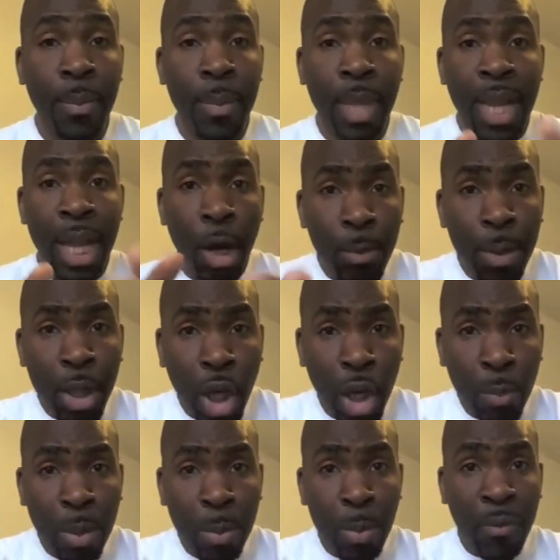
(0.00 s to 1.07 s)
Helping young
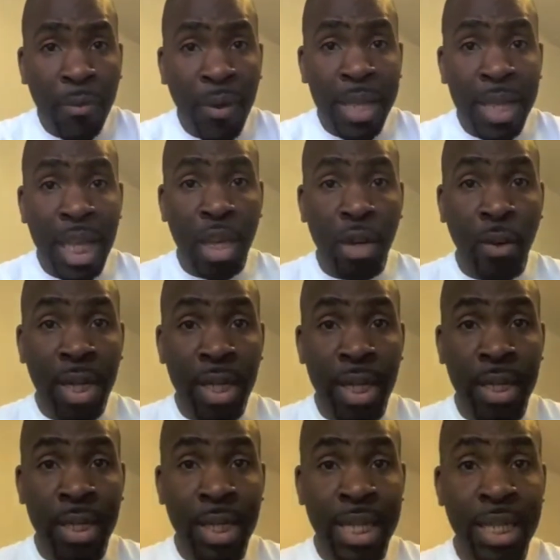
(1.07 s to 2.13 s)
people find their
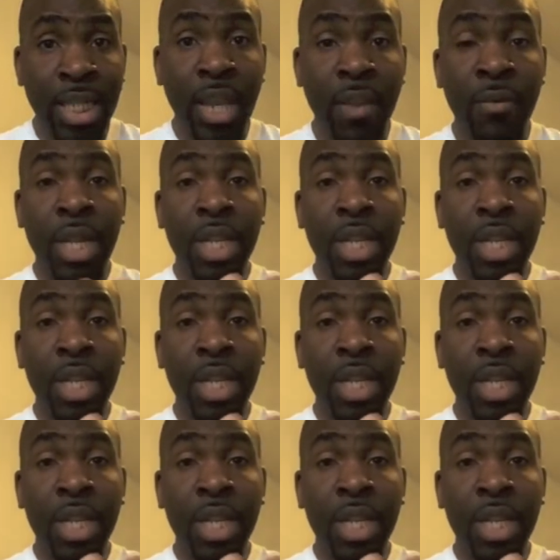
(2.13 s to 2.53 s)
greatness and serving